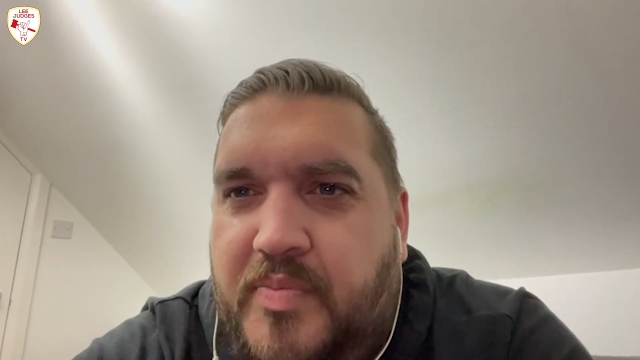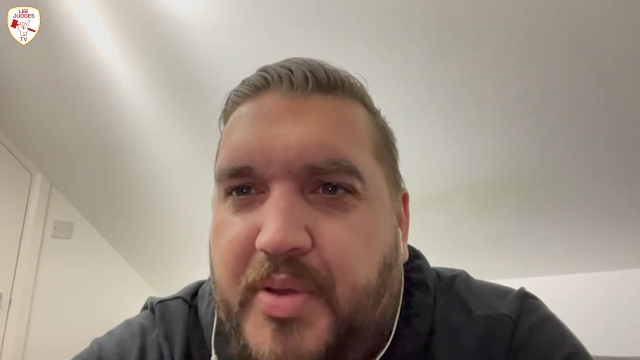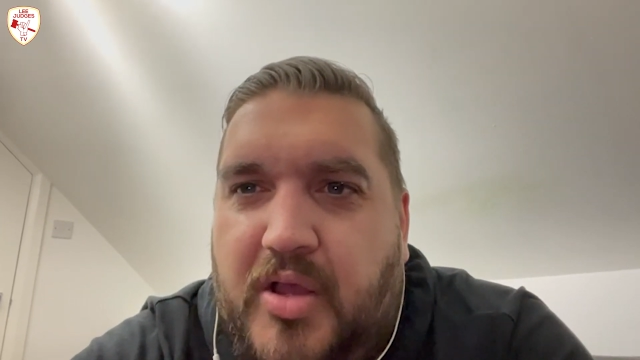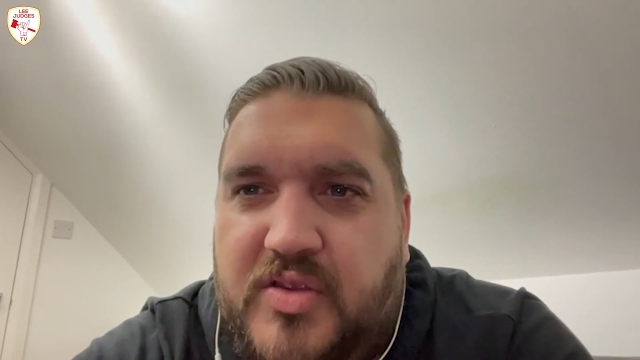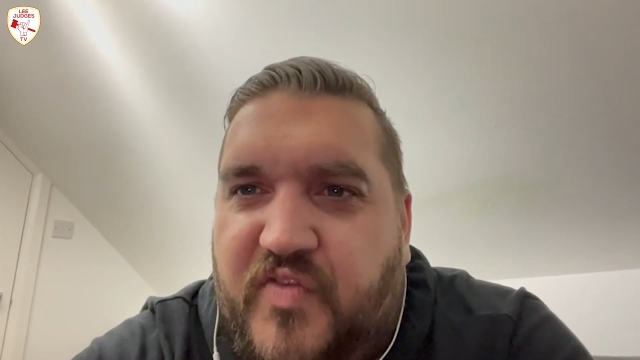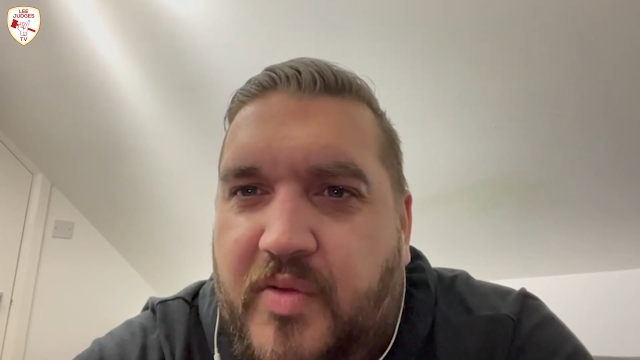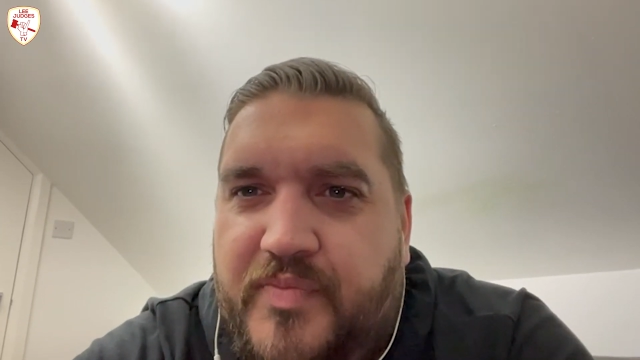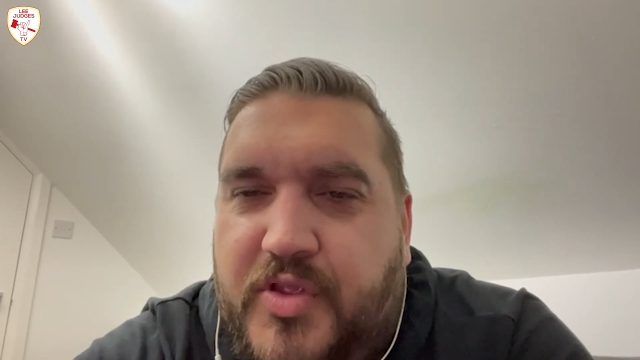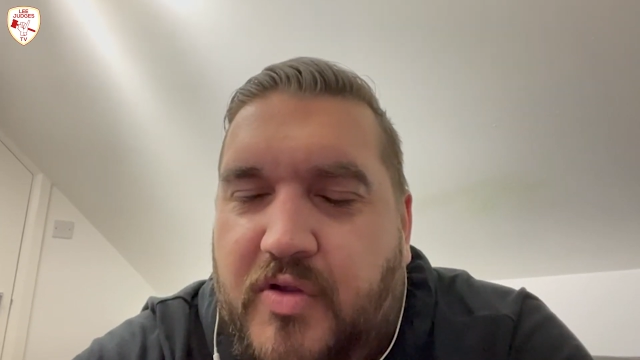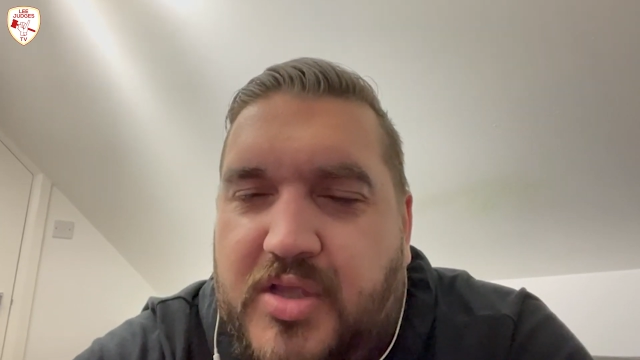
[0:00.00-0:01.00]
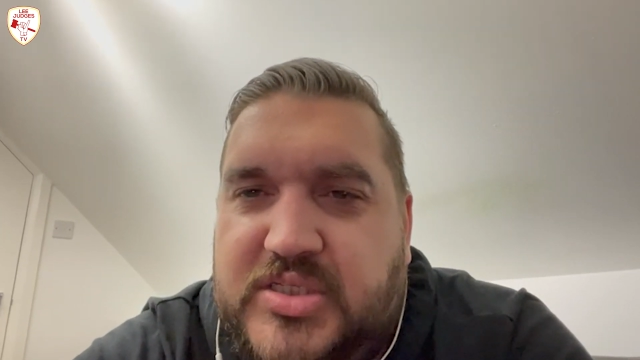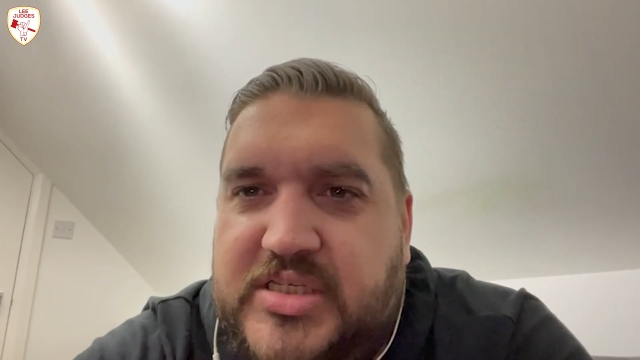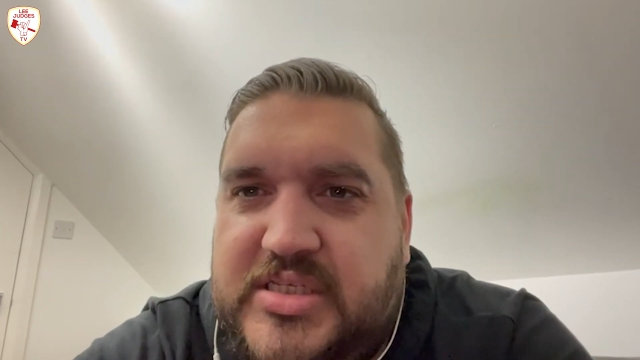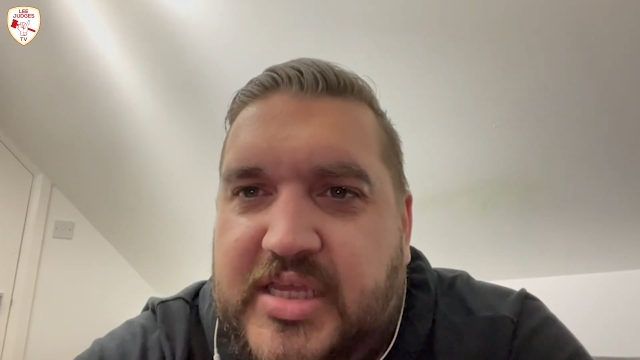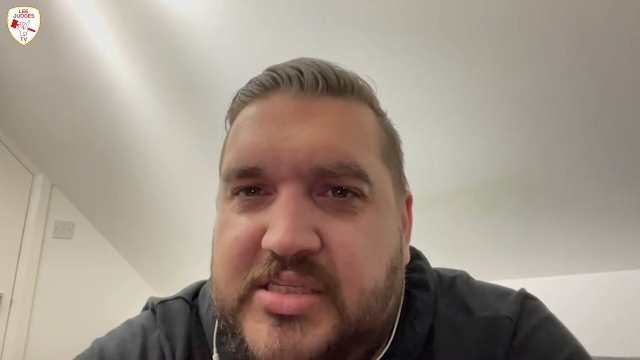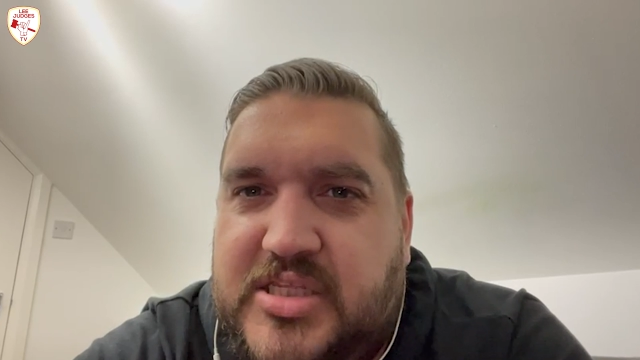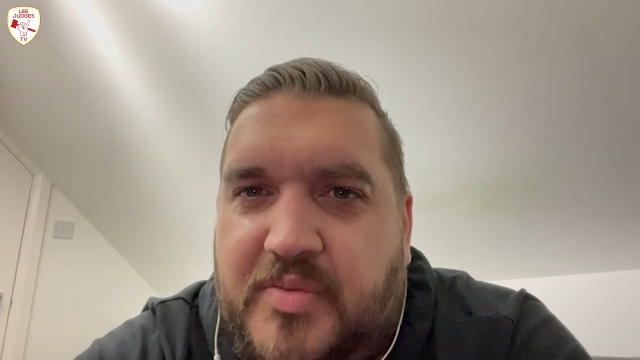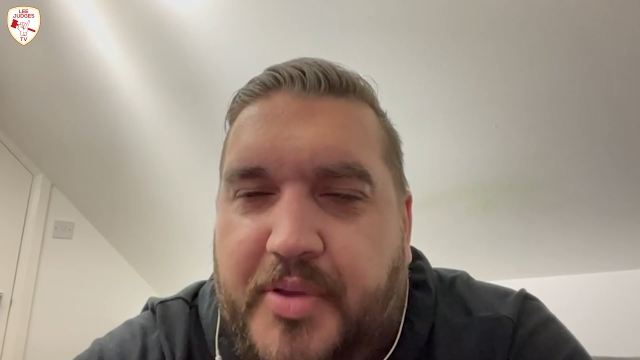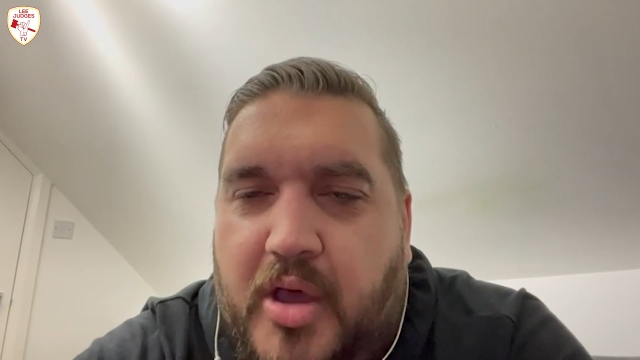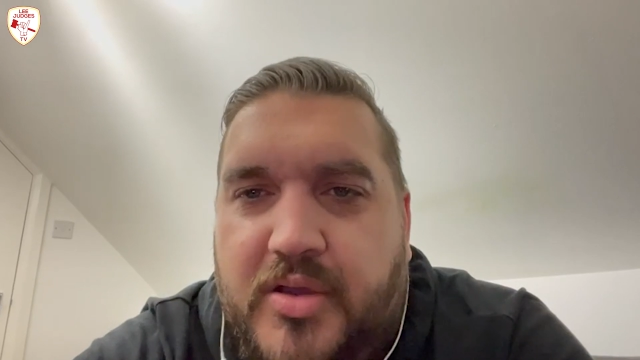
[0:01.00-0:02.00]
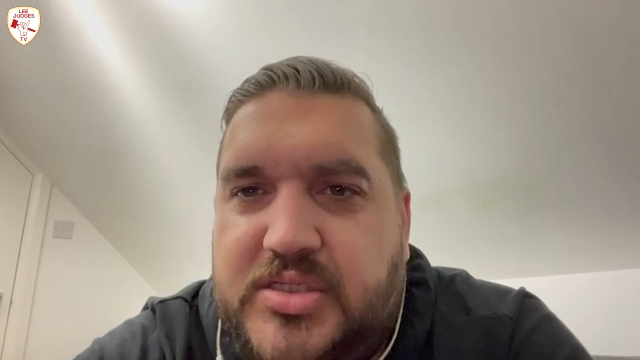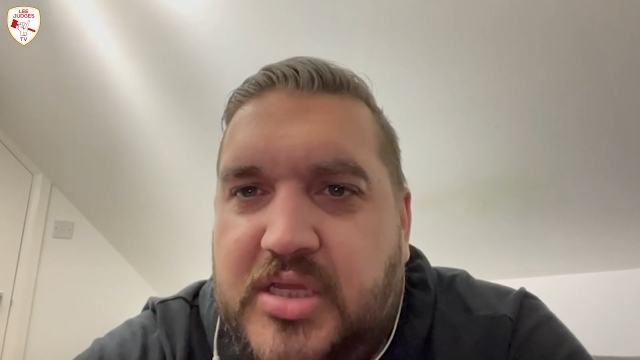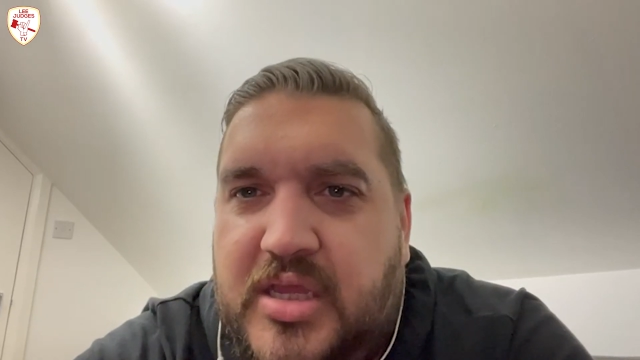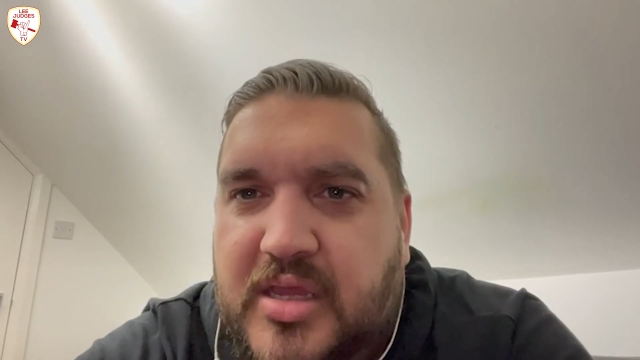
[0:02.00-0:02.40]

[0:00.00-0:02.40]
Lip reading: balls from crosses into the box.